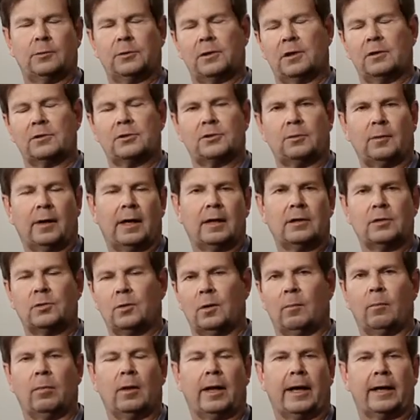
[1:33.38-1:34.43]
was constrained
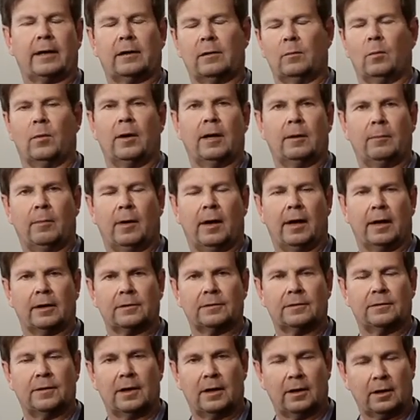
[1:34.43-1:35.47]
to a black and white
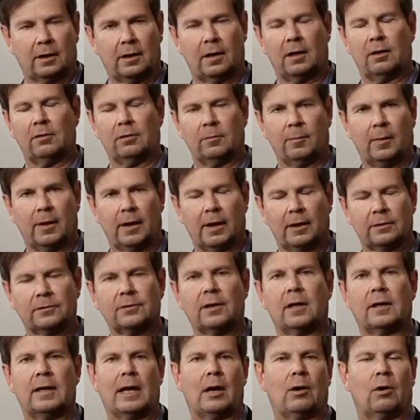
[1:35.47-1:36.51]
box, then a color
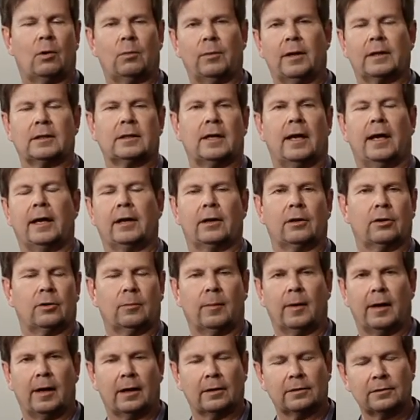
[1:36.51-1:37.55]
box, and now a
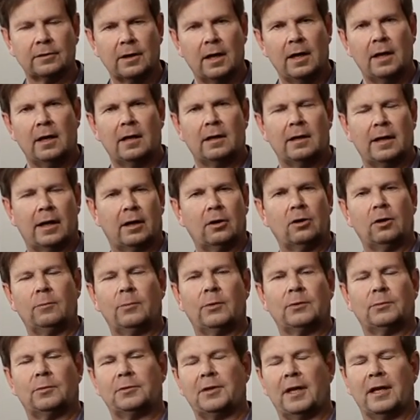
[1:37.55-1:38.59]
rectangular box.
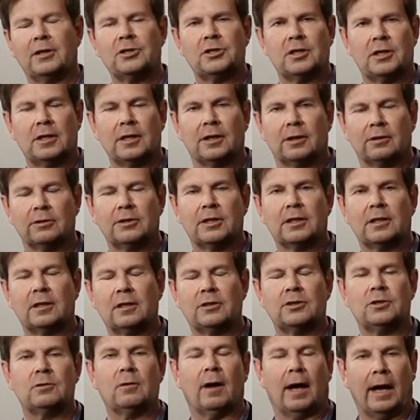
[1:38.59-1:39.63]
Nanolumens was engineered to
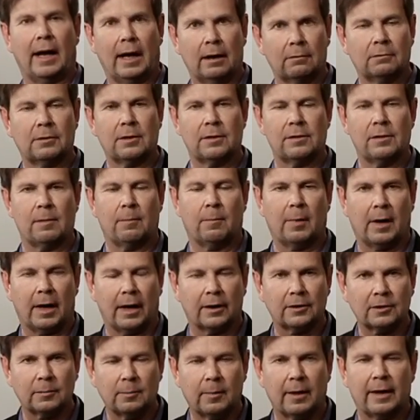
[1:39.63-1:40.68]
get you out of the
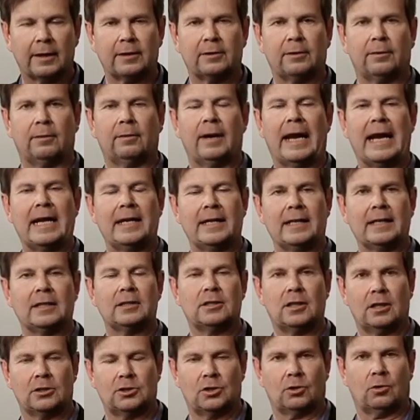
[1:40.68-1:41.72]
box by
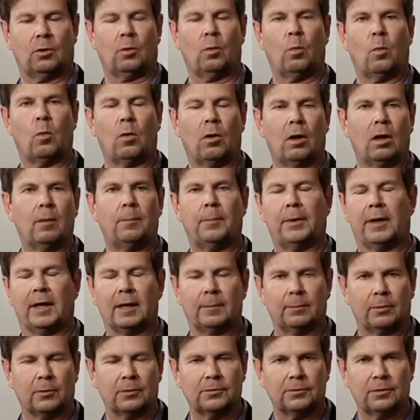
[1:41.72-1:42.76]
creating digital
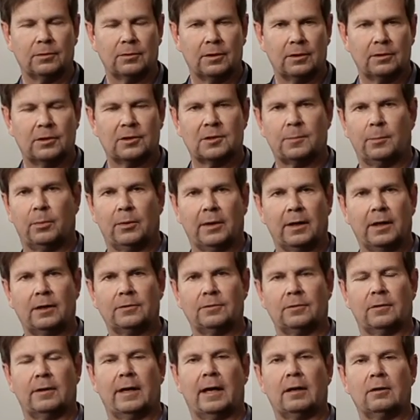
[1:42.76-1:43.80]
wallpaper so that
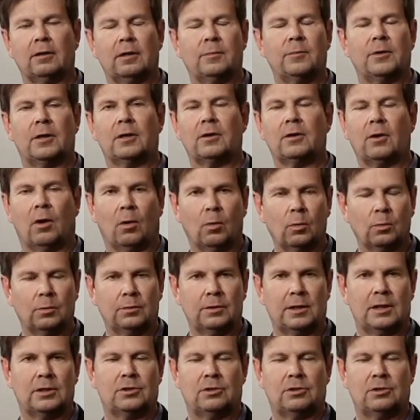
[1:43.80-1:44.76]
displays are now limited only